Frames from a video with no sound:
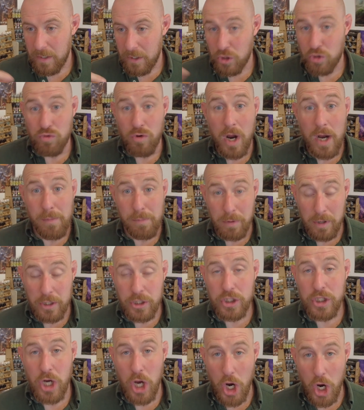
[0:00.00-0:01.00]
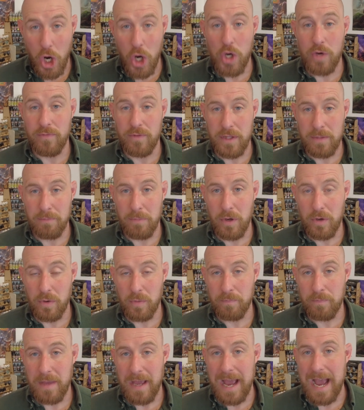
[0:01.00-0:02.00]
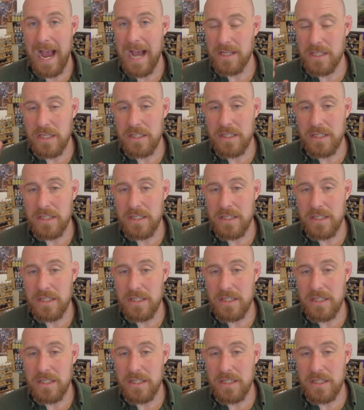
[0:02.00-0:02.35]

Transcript: dry brush over the model. As